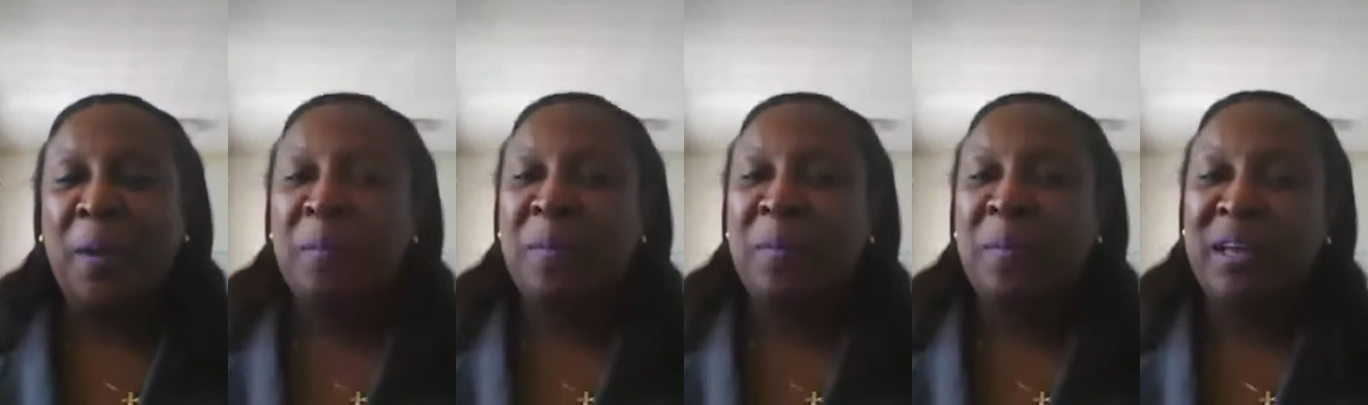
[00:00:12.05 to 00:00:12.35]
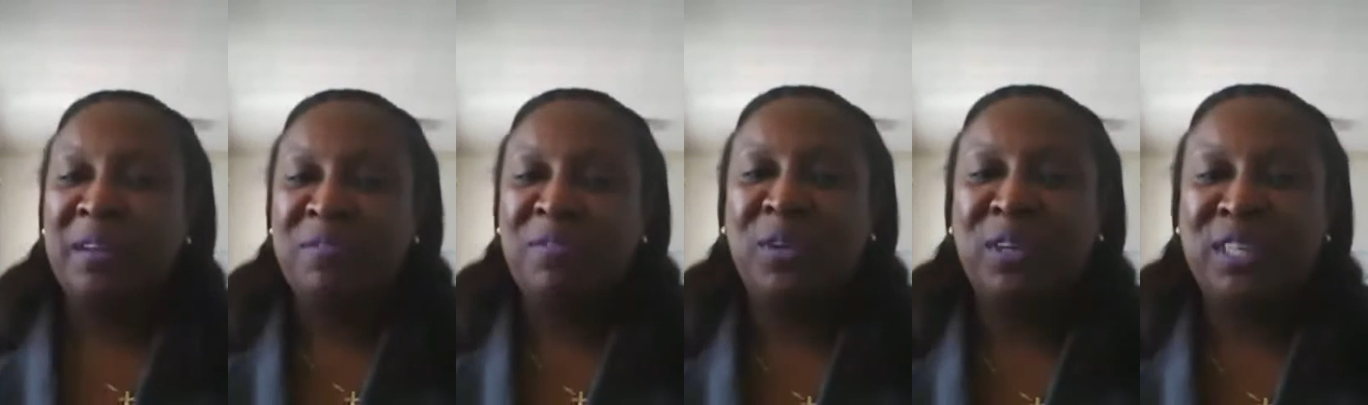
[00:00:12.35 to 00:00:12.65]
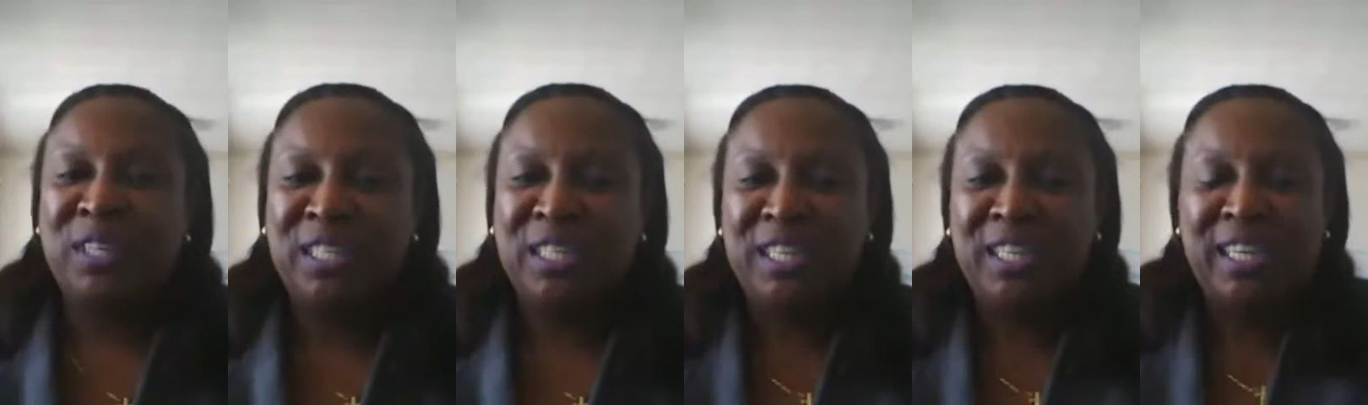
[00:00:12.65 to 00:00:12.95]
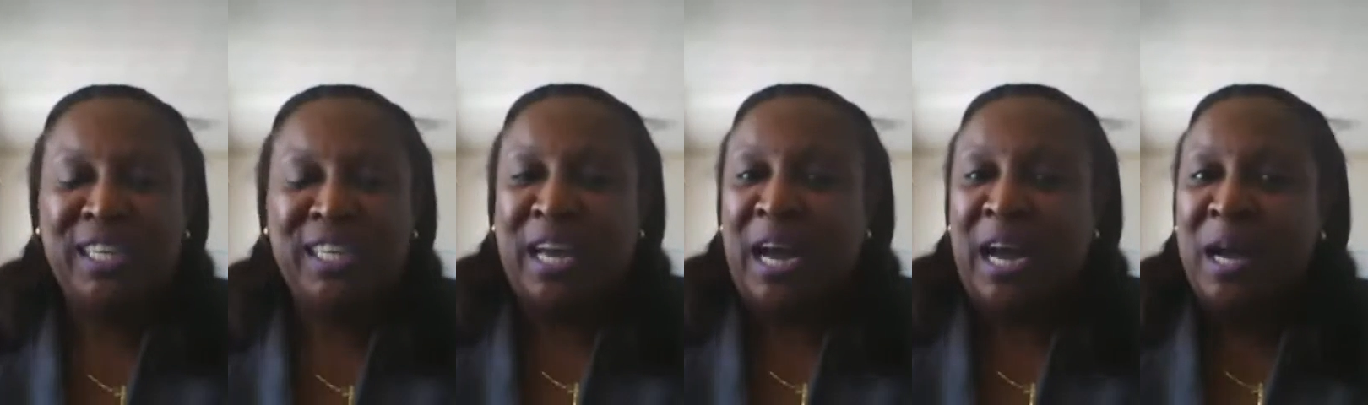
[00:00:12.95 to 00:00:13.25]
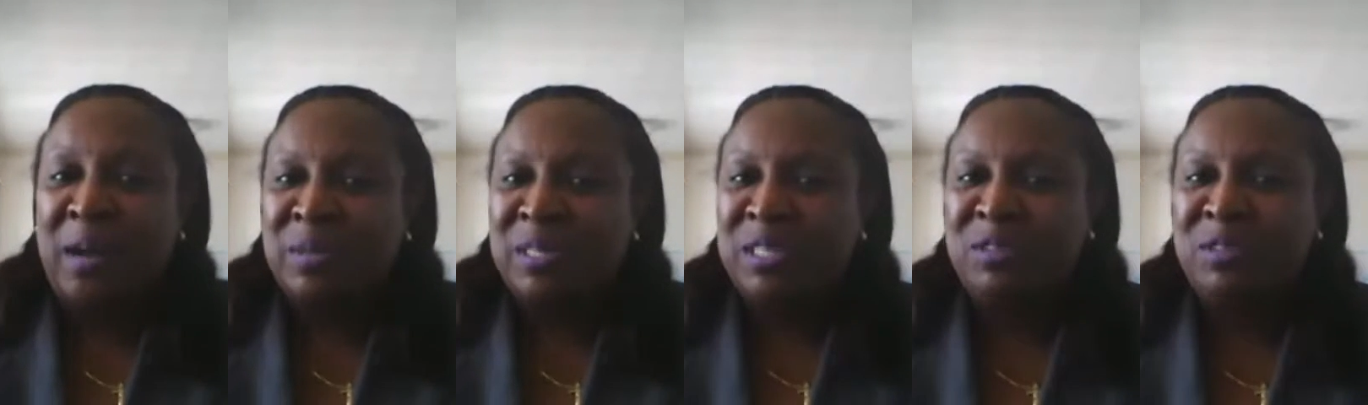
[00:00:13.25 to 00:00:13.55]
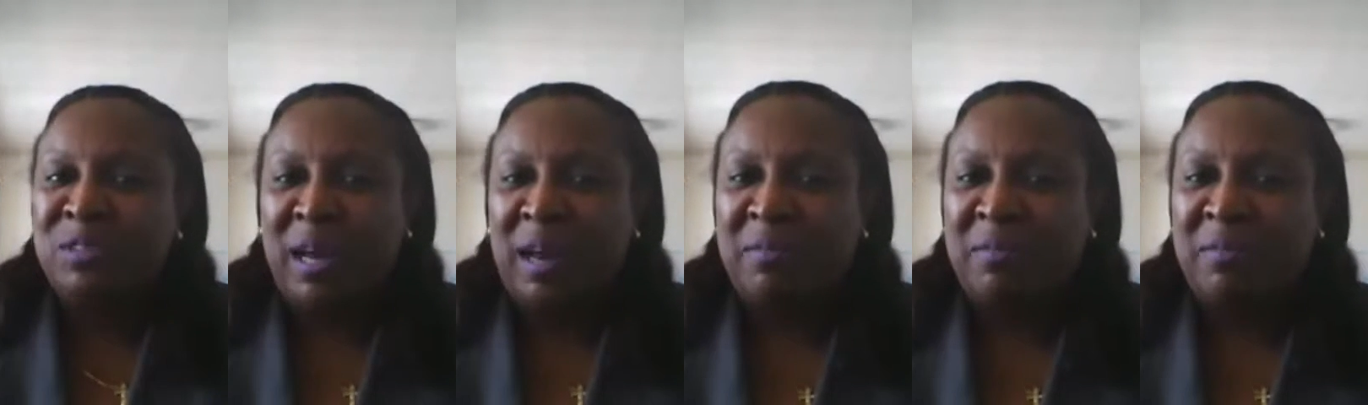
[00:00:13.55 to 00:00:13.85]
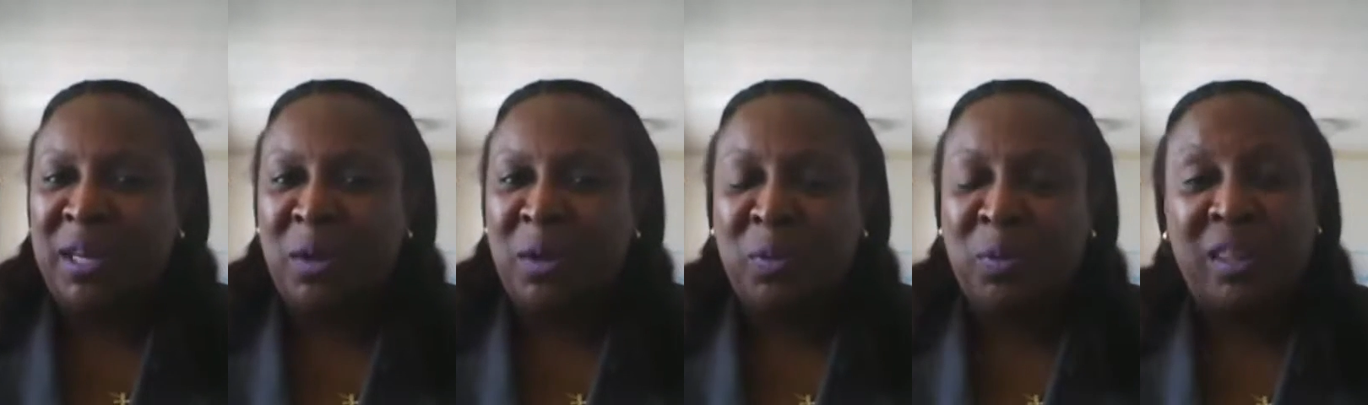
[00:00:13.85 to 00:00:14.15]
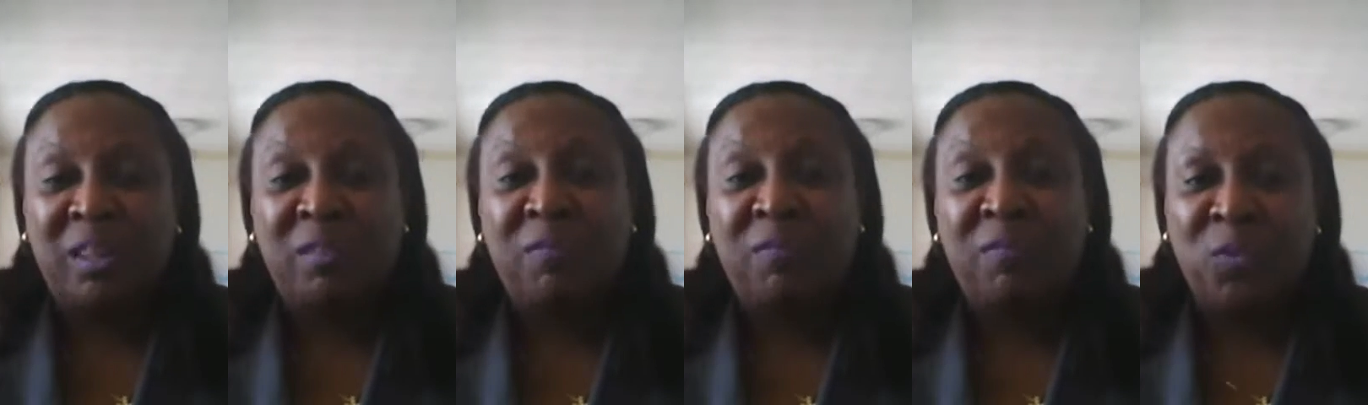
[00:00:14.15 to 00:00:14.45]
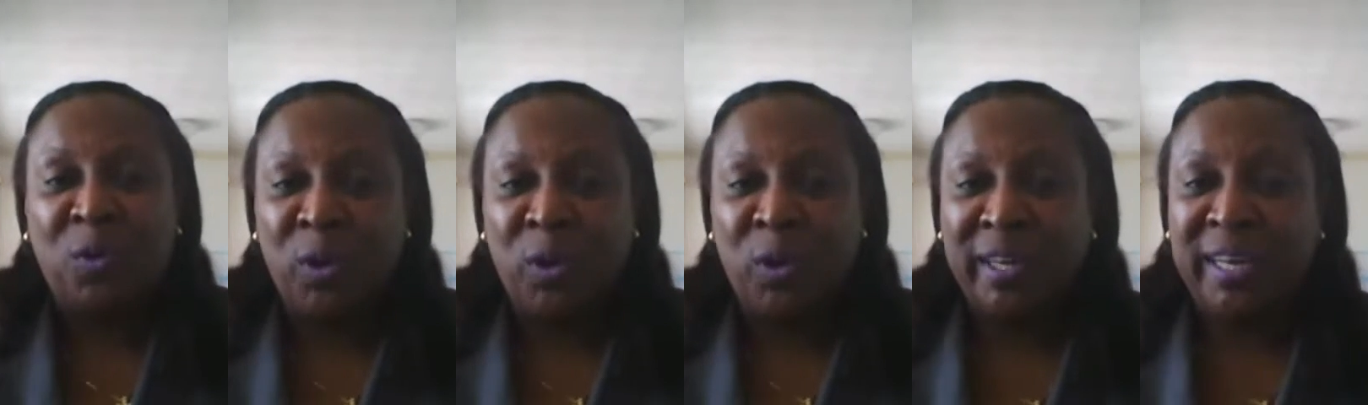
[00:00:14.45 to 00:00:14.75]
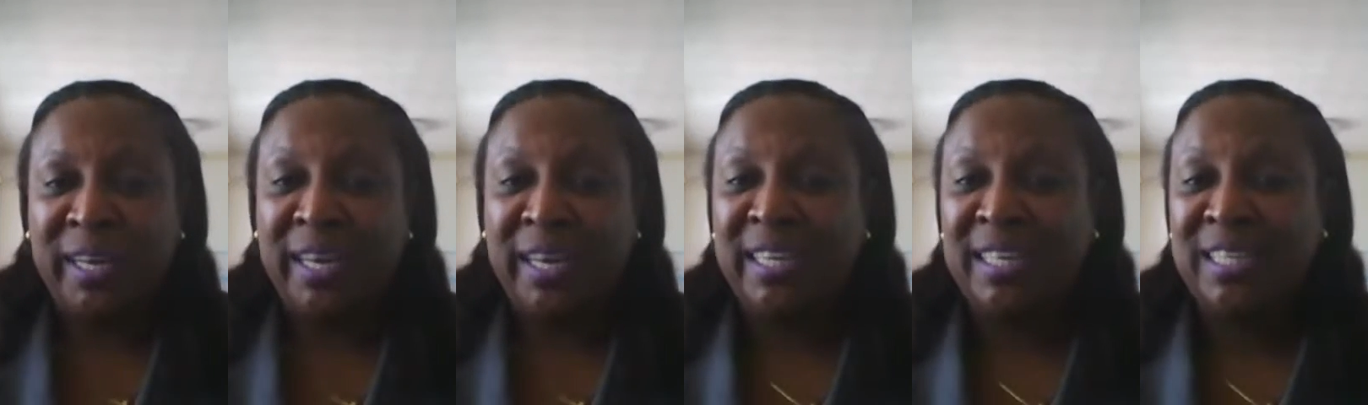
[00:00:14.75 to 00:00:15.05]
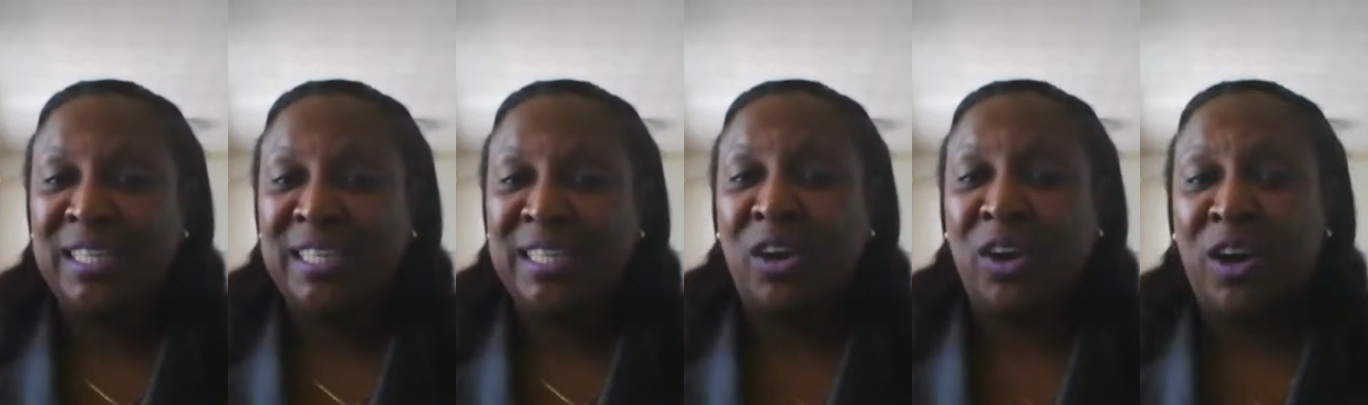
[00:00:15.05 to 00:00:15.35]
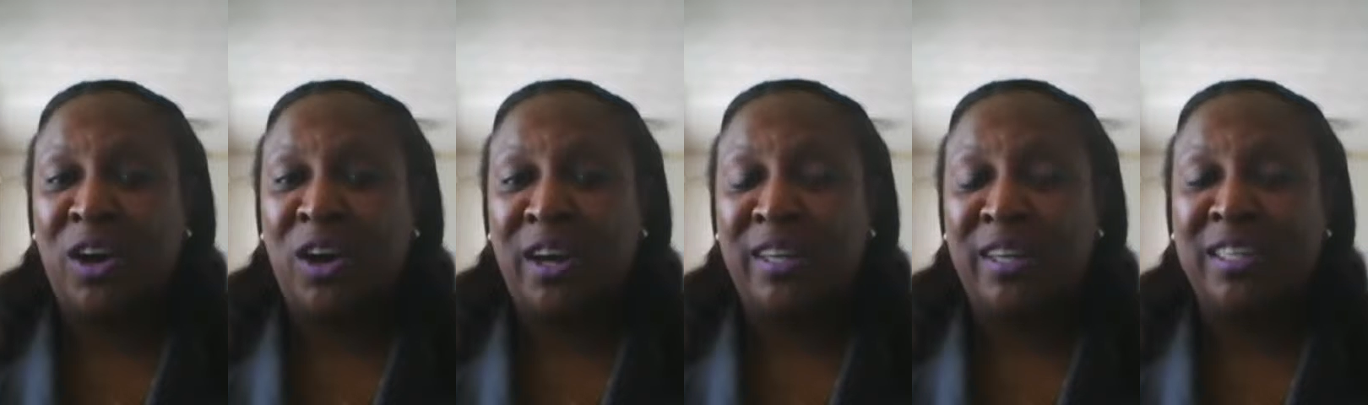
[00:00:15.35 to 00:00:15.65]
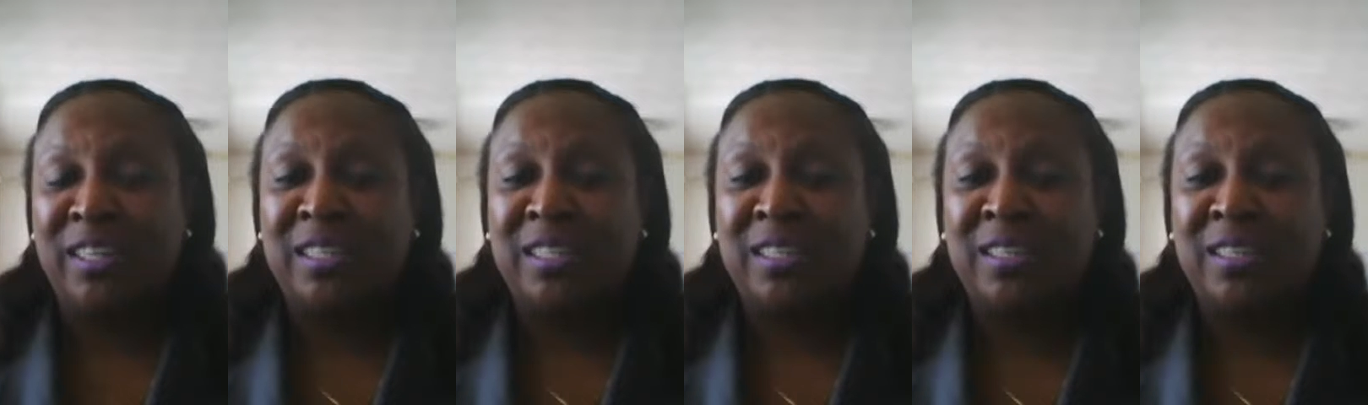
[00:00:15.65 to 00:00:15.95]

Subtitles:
but unfortunately, I was traveling with 4 kids on